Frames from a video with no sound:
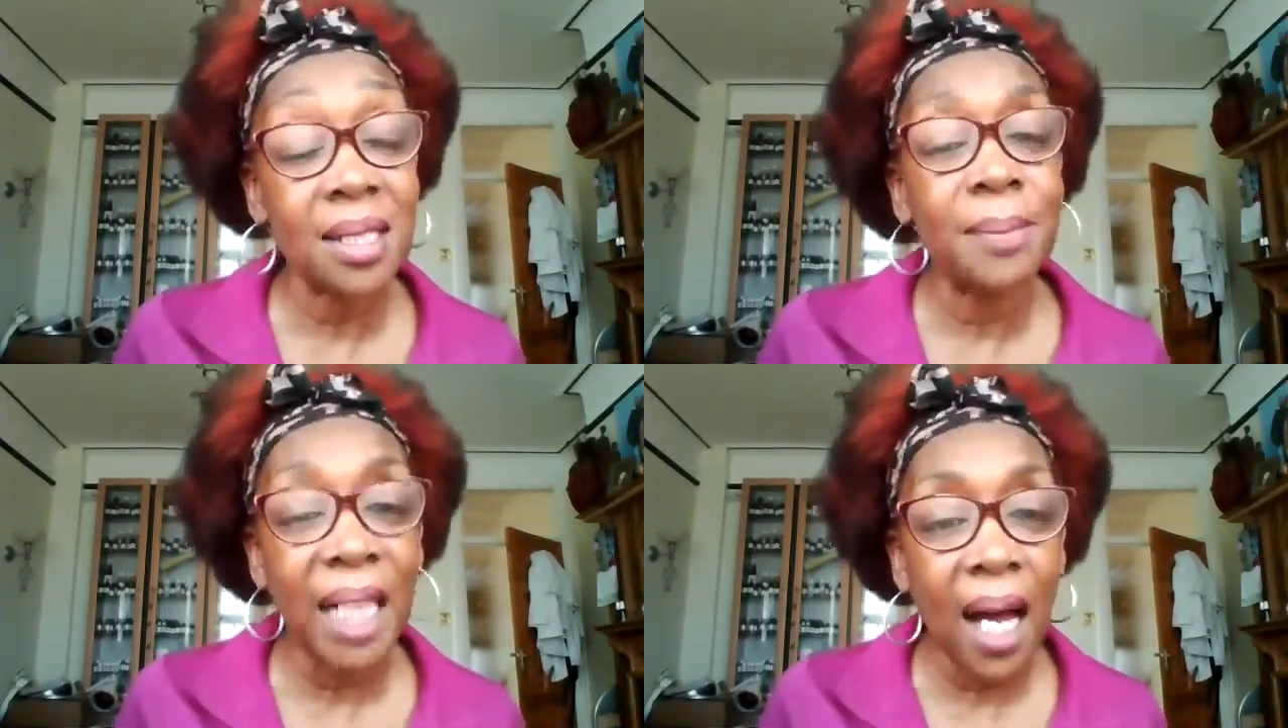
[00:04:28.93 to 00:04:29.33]

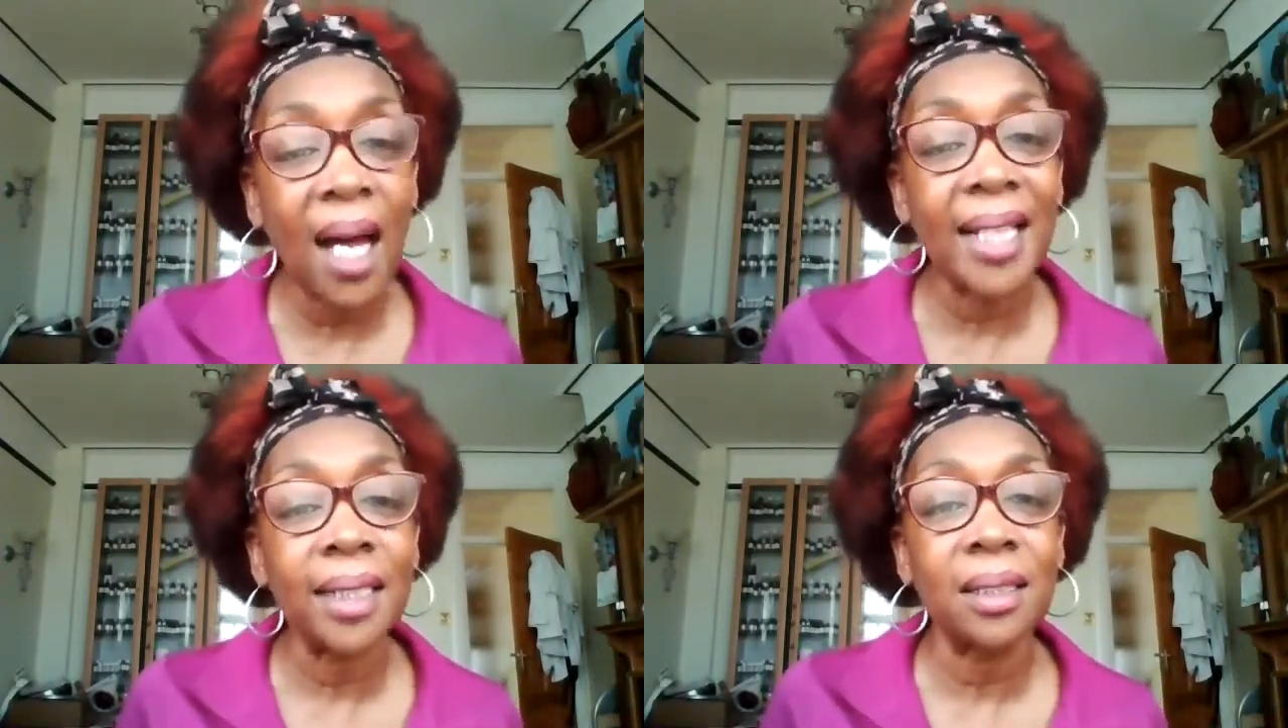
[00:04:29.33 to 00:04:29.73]

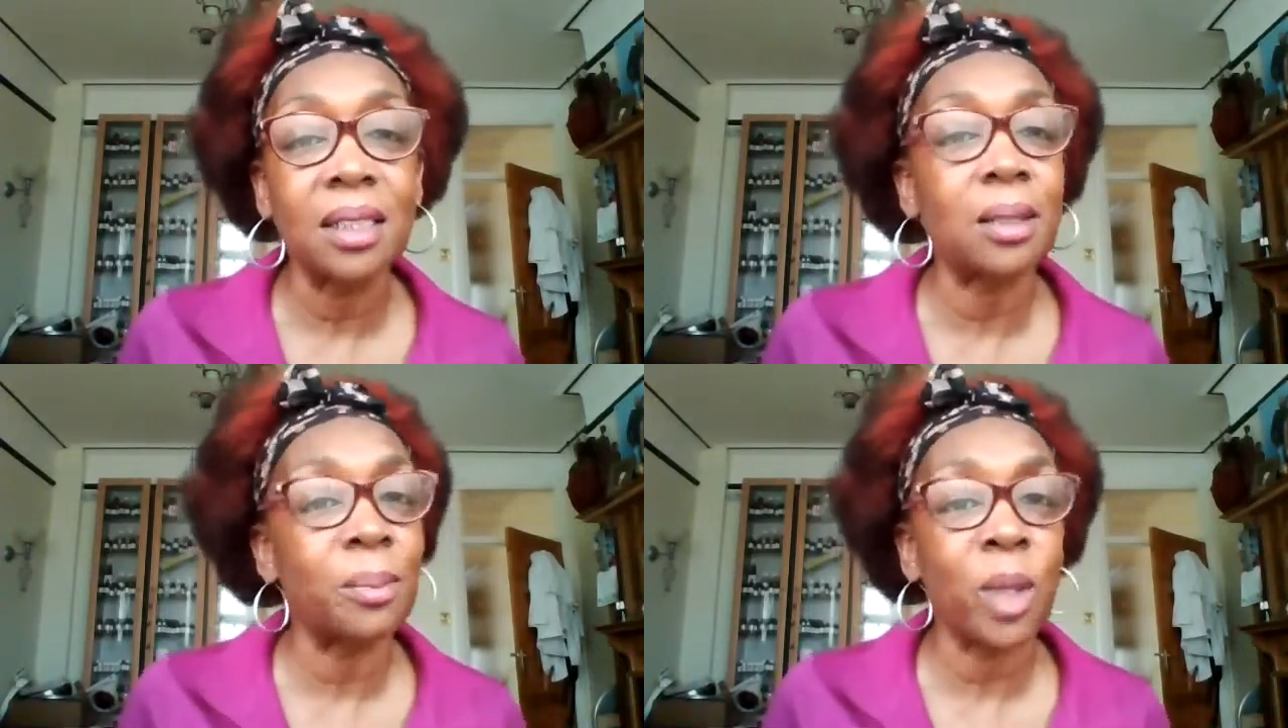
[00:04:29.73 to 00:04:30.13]
behind
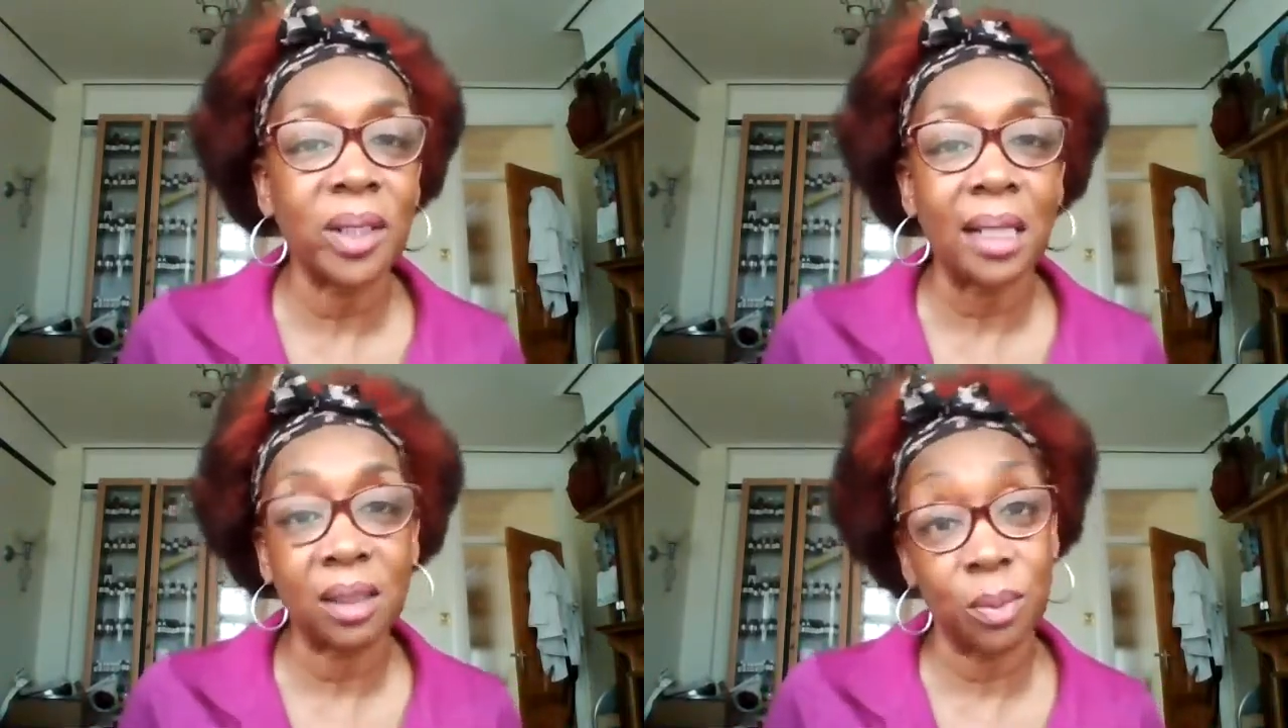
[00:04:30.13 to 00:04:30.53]
the
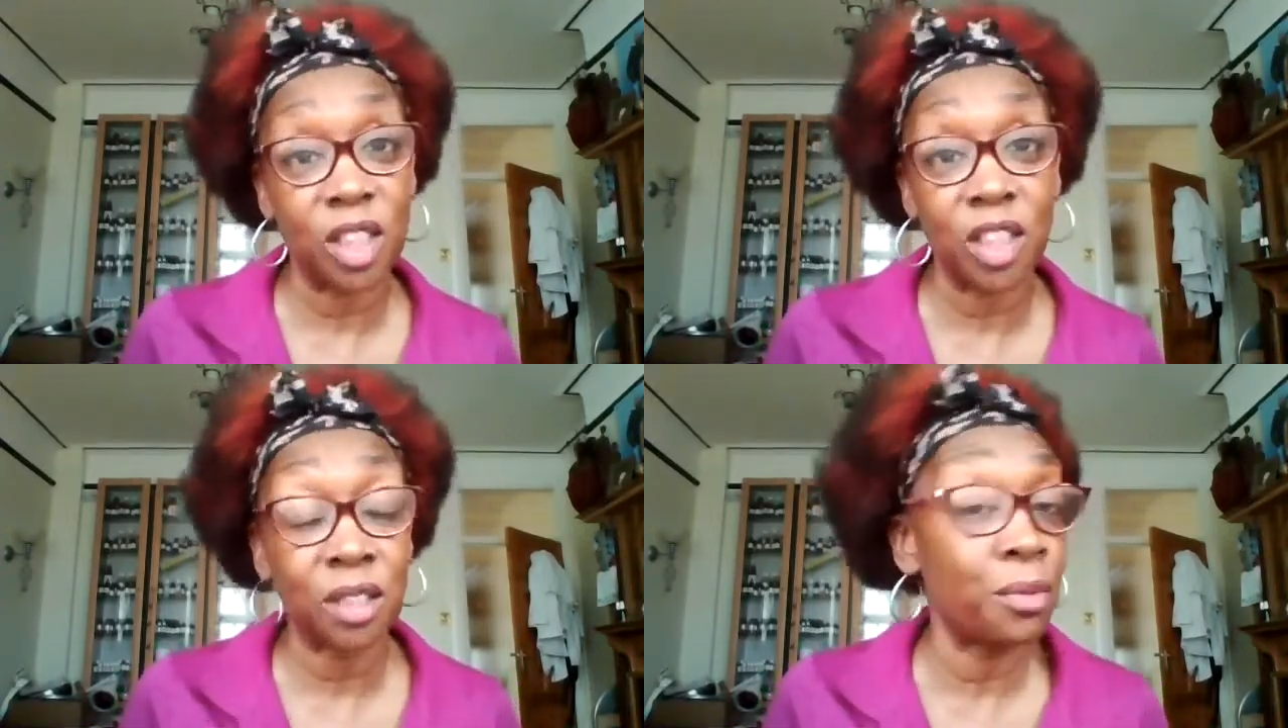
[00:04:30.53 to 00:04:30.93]
product,
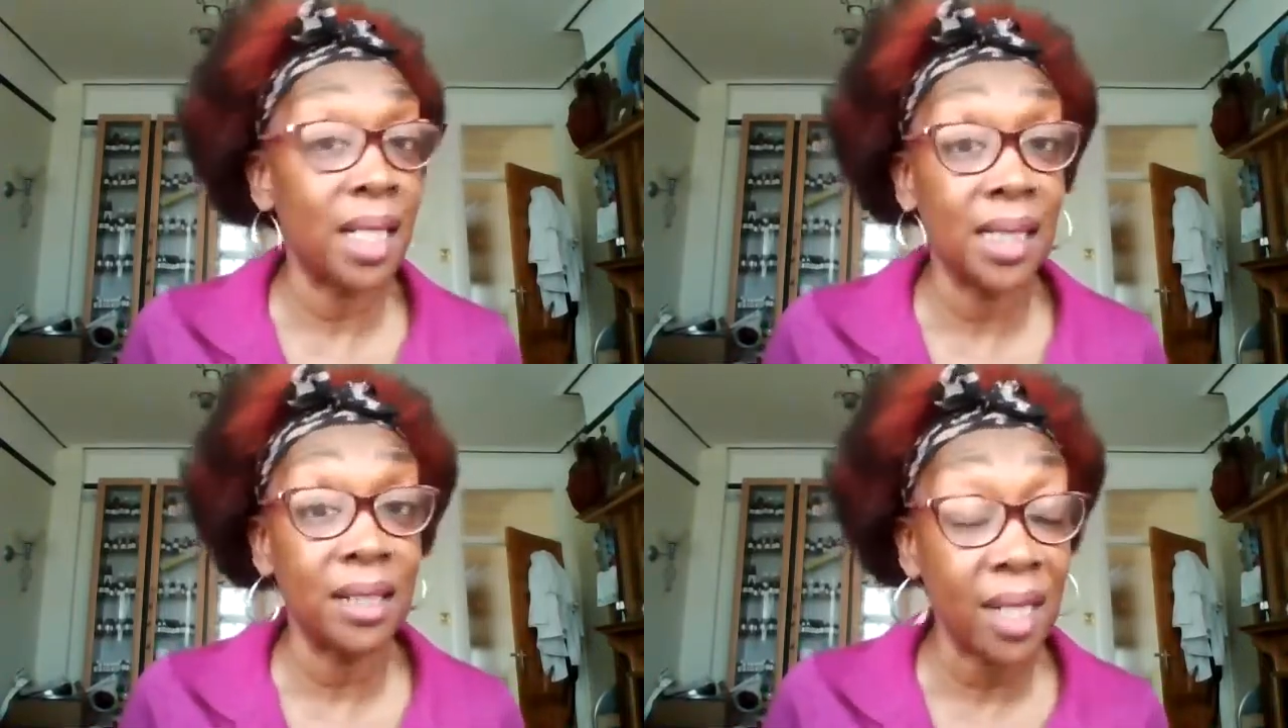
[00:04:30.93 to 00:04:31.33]
which is really,